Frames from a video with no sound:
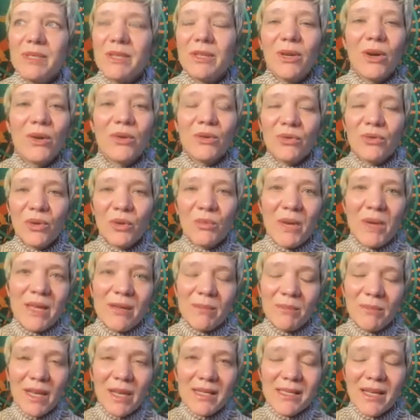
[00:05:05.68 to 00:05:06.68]
go through
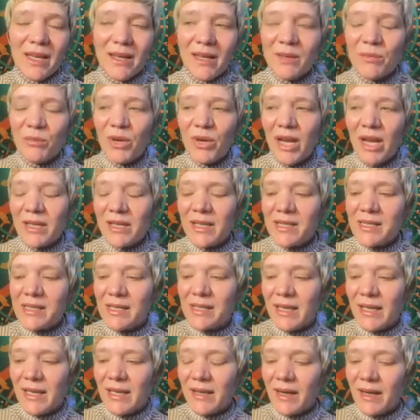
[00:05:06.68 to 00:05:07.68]
my second
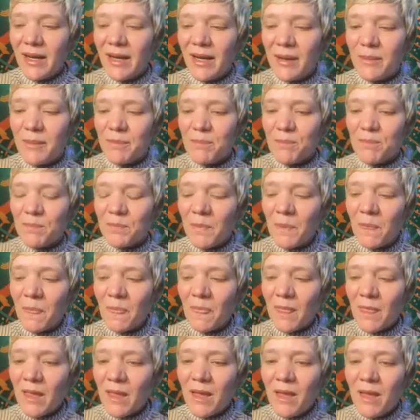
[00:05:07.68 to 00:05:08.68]
pregnancy
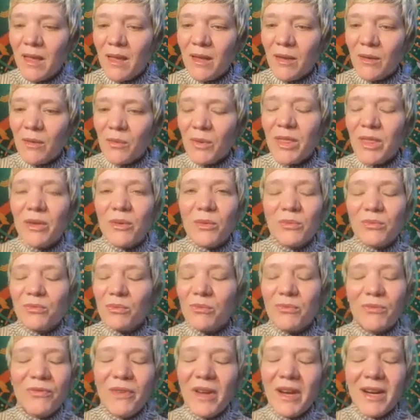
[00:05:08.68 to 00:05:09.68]
with a
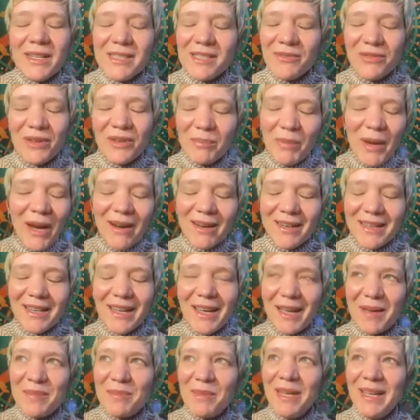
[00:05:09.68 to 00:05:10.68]
very different
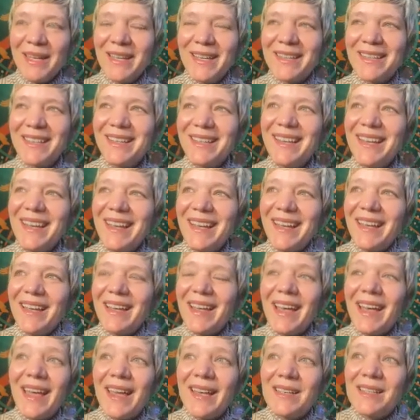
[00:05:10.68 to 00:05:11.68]
paradigm.
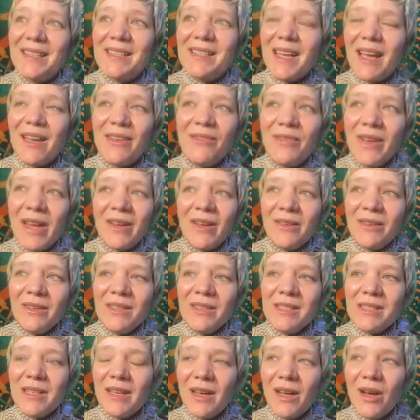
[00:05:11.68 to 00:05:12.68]
And I
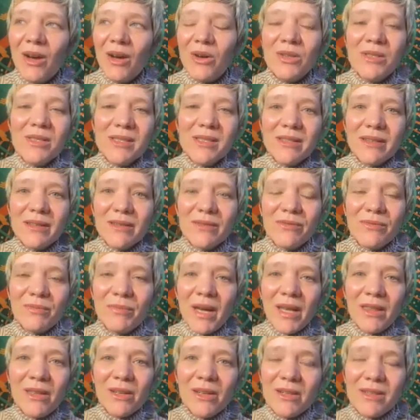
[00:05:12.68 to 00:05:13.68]
found a host of
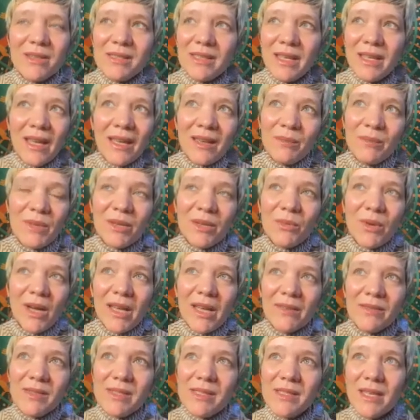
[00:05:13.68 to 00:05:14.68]
mothers and
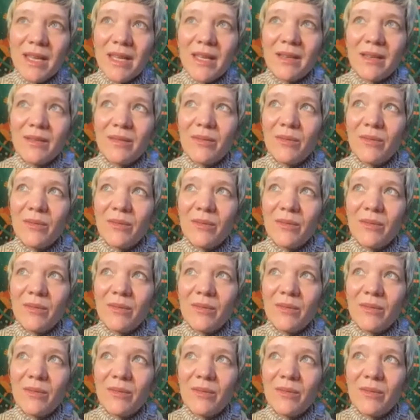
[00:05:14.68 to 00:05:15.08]
midwives that